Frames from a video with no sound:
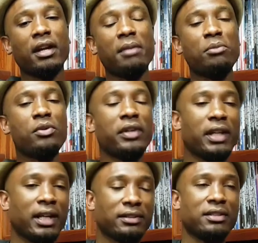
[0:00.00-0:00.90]
And
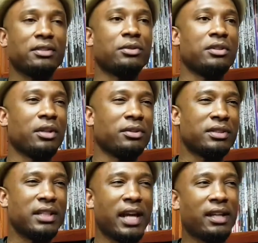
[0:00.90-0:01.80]
moving, I guess, into, you know,
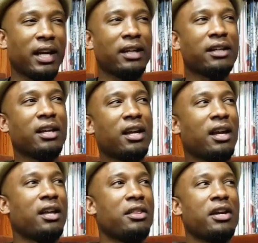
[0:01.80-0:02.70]
today, like,
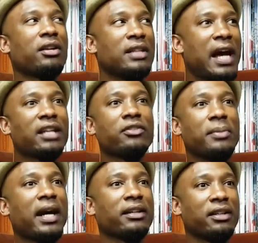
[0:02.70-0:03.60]
there are a lot of
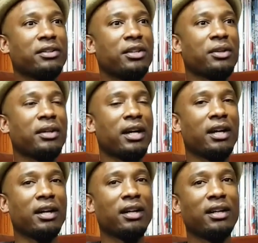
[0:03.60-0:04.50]
them out here, you
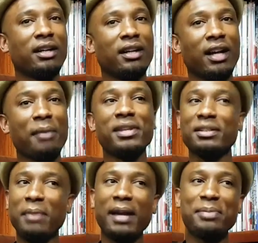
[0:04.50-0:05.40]
know. I mean,
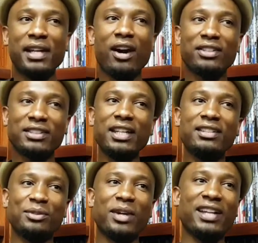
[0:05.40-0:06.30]
this might be our
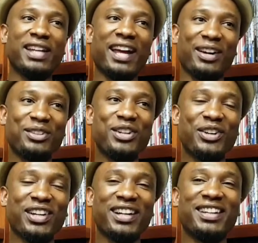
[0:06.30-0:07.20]
season right now, you
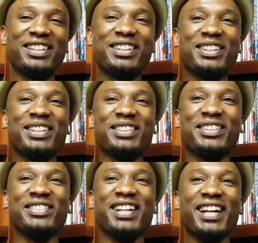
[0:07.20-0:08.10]

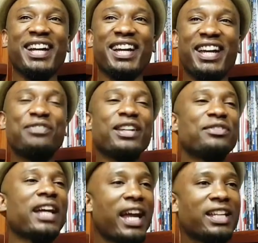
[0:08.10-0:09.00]
know. If
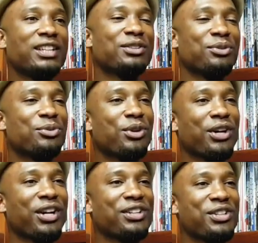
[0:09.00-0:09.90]
the 80s
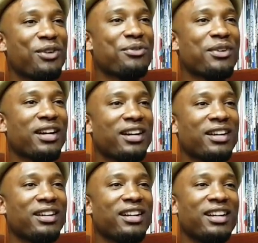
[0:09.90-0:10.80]
were, you
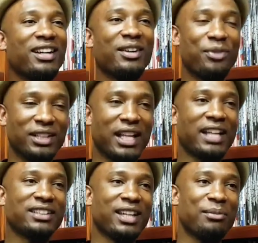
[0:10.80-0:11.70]
know, for the
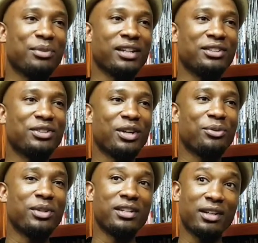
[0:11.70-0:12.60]
light-skinned brothers, you
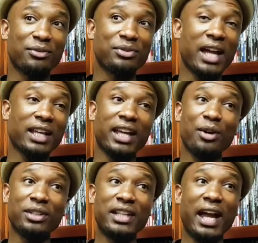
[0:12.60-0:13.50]
know, we have kind of
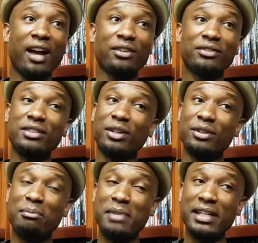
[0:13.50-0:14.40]
held it down, you
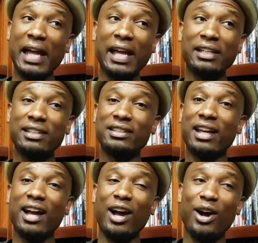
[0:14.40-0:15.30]
know, the mid-90s
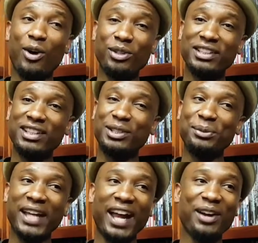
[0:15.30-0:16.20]
on into the
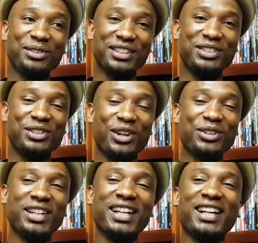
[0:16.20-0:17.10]
2000s, you
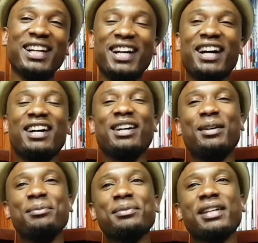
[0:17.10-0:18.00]
know.
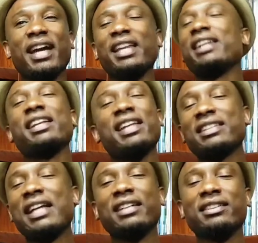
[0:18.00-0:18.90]
And
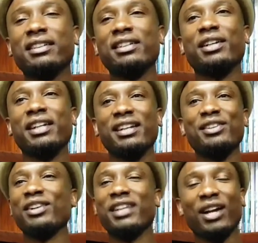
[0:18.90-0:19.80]
that's not to, you know,
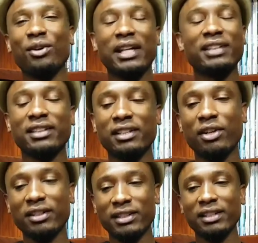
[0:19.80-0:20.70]
again, you know, that whole
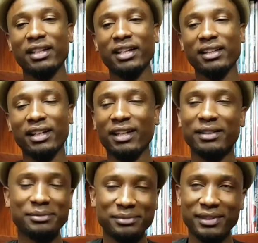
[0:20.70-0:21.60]
light-skinned, dark-skinned thing,
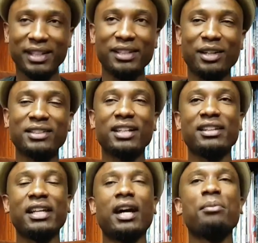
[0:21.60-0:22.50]
you know, let's
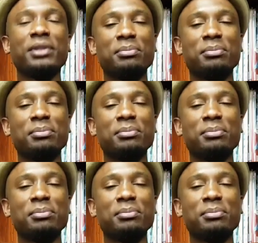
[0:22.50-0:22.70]
cut that out.